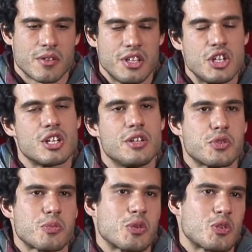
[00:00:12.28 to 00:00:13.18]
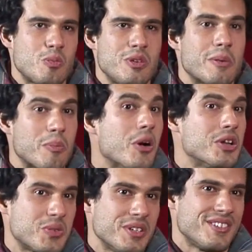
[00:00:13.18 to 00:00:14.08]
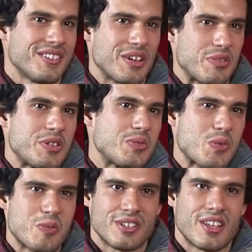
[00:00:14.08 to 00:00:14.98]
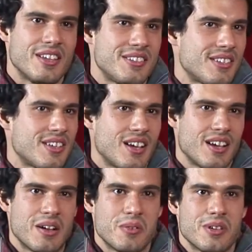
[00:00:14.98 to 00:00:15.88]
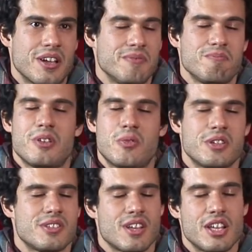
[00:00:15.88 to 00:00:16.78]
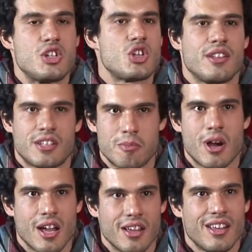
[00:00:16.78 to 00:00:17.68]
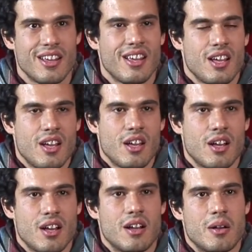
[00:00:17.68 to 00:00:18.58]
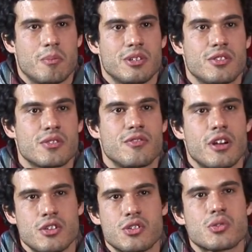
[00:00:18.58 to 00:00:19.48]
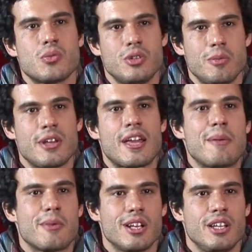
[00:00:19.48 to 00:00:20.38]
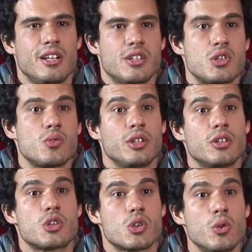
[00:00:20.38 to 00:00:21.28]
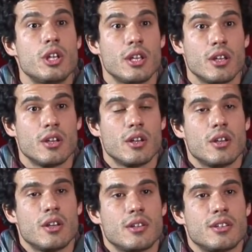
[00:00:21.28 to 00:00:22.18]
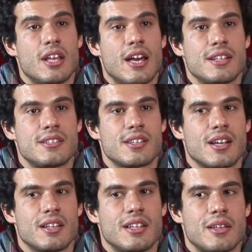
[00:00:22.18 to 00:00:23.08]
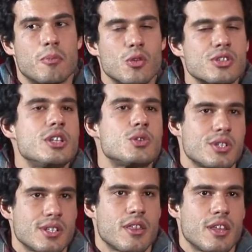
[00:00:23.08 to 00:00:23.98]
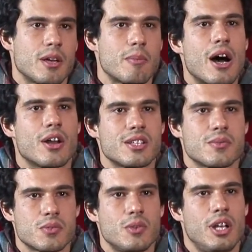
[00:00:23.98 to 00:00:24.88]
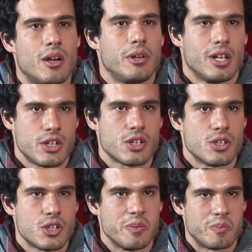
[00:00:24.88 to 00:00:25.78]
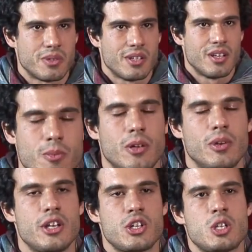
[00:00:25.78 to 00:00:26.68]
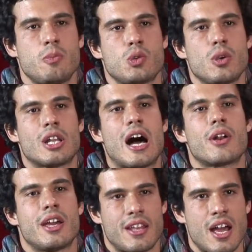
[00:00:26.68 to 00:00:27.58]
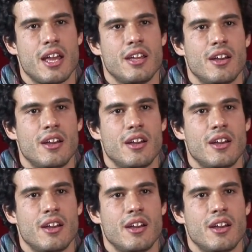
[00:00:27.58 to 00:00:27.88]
initially it was supposed to be a portrait of this woman that I was enchanted by. But very soon it became clear during the shooting that that the most interesting thing about it was really our relationship. The relationship between Laura and I